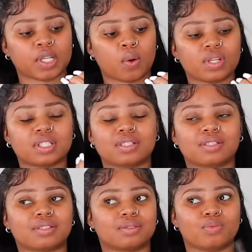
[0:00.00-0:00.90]
what's
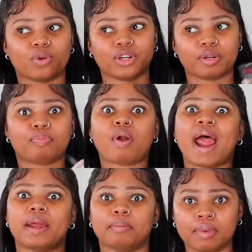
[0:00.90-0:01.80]
this word,
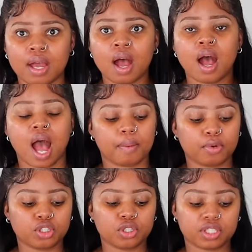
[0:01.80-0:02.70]
prime. I'm
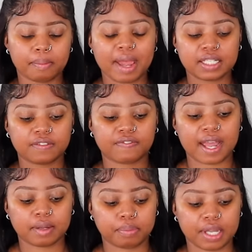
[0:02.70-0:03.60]
going to use a
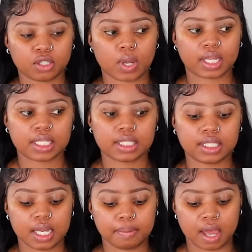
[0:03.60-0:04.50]
mattifying base so I can
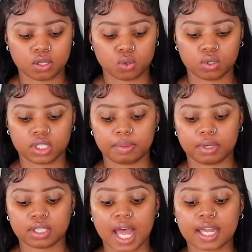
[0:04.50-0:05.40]
stay matte all day,
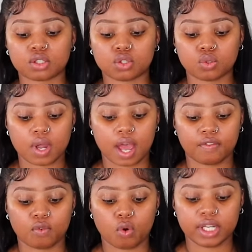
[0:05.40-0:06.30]
because I do
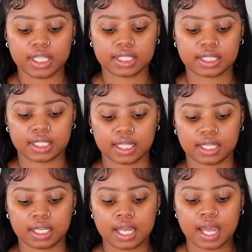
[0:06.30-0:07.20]
have oily
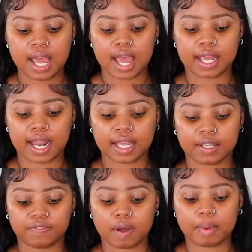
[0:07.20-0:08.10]
skin, and like
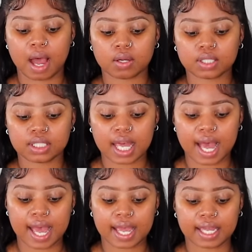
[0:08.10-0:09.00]
if I'm
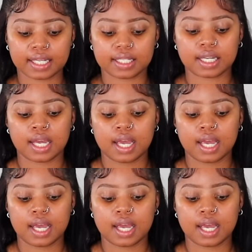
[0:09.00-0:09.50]
outside,